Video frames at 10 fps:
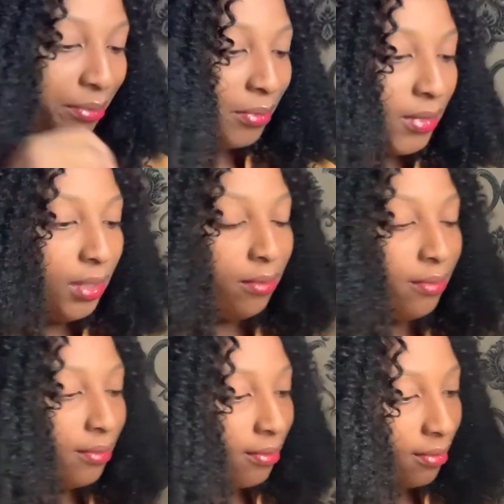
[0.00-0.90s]

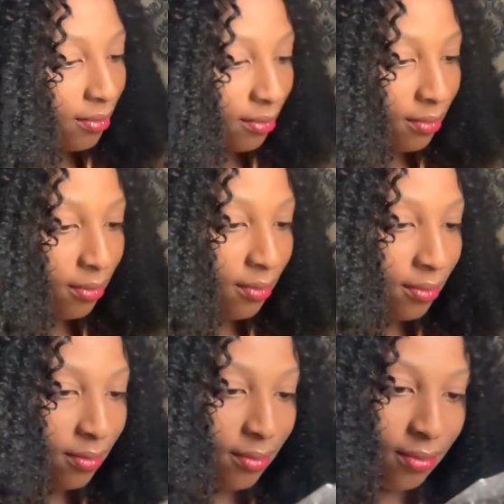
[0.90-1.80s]

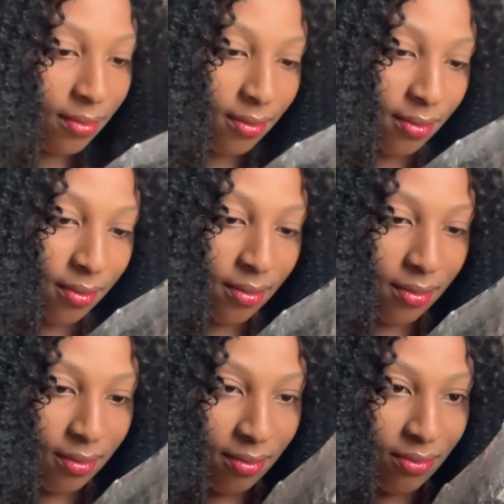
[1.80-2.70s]

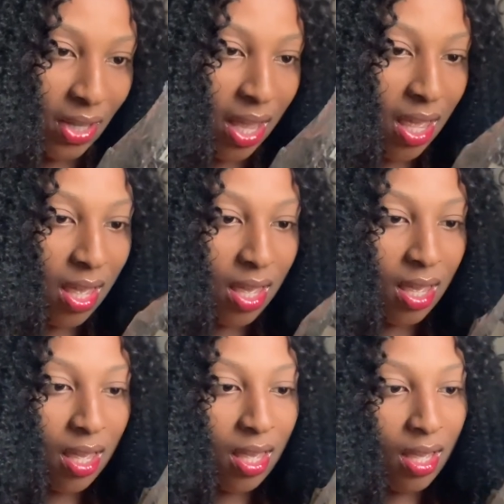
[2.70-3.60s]

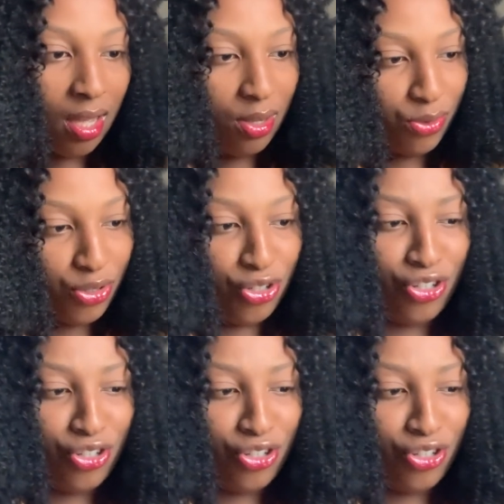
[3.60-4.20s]
No one is speaking in this clip.